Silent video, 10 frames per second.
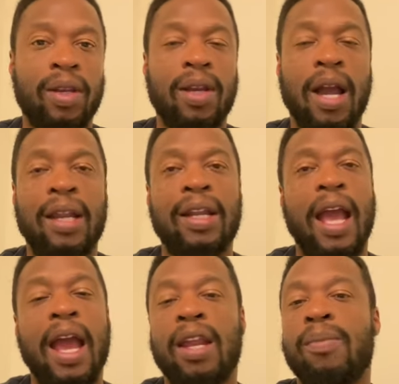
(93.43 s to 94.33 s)
I done
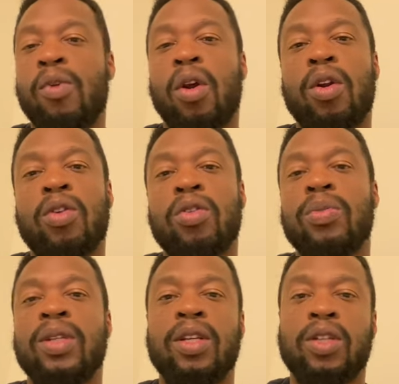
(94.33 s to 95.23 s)
added more herbs
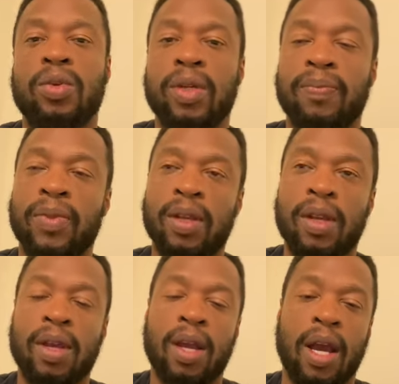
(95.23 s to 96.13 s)
into it.
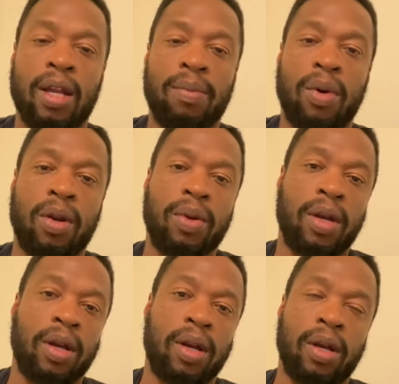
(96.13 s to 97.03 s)
I done bought
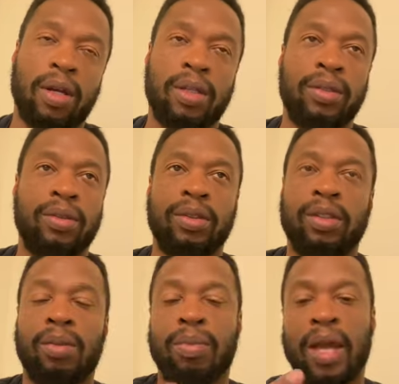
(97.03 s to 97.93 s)

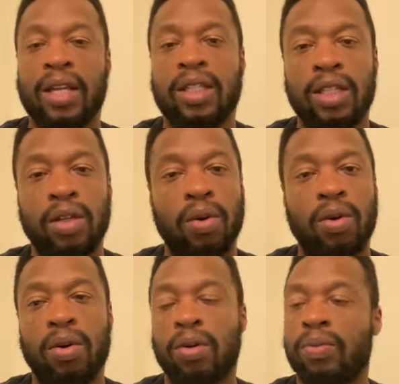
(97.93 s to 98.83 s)
some black seed
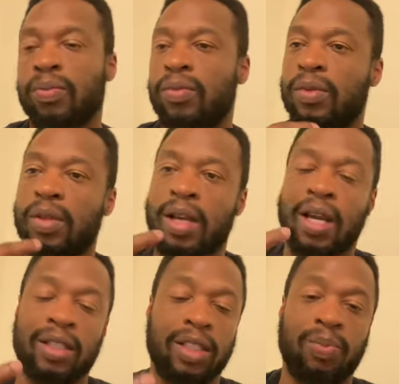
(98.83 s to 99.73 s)
oil. I
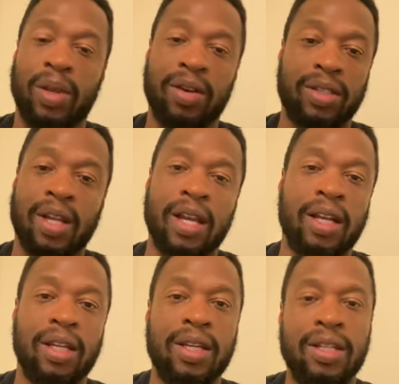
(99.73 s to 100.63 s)
got this parasite
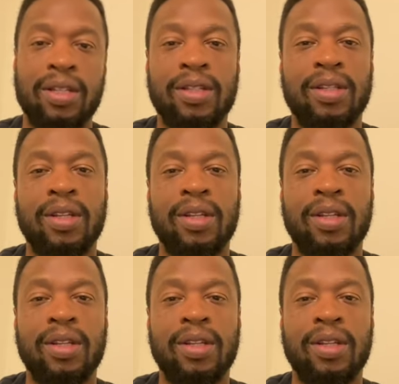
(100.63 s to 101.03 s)
cleanse.